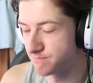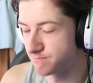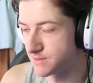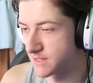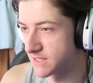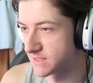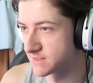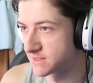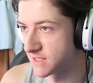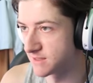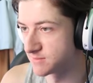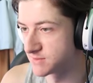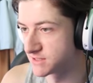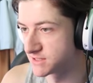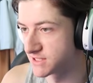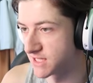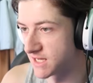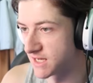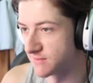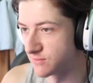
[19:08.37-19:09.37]
Bad time
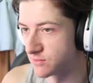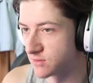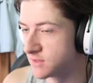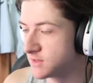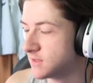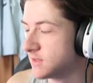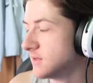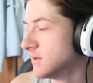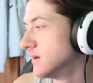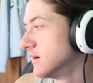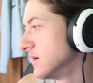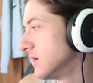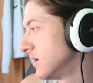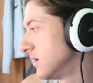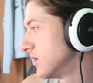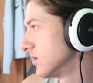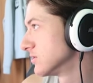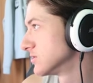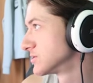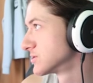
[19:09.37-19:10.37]
to say level.
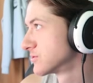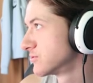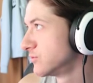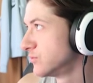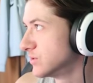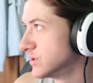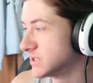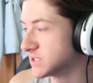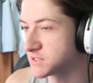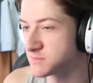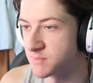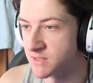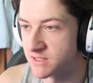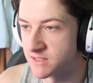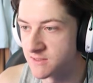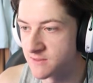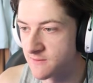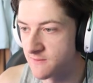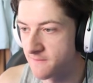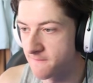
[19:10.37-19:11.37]
Oh, screw this,
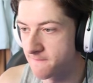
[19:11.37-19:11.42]
man.